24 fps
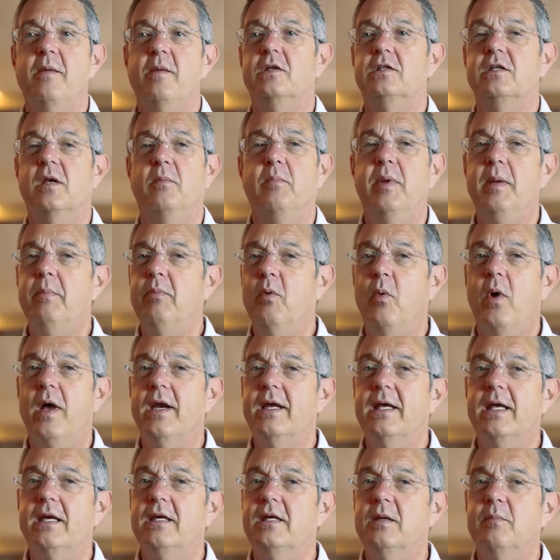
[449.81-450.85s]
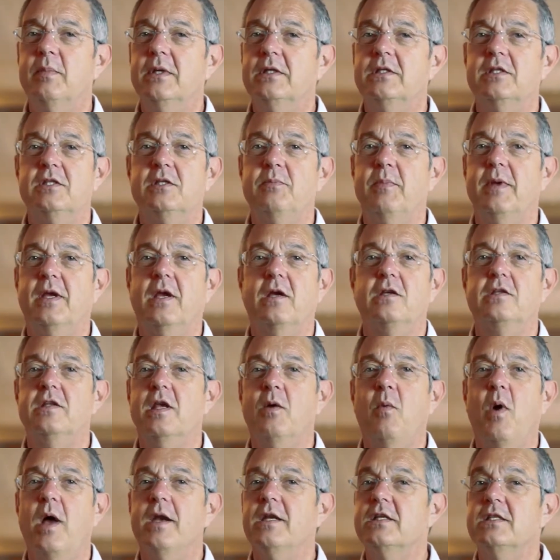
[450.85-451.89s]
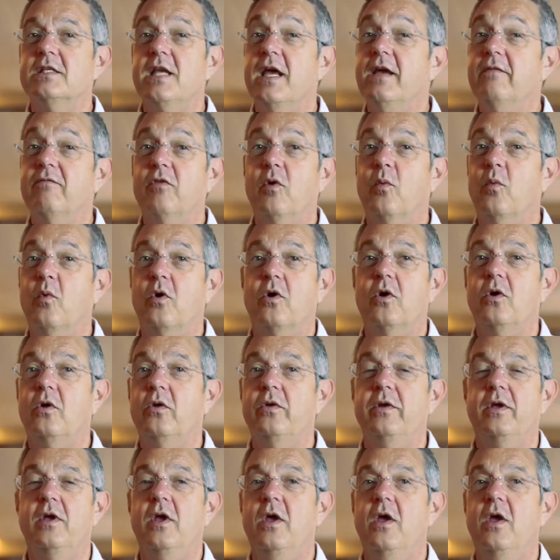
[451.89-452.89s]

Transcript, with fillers: Some people want to get into business because they want to save the world.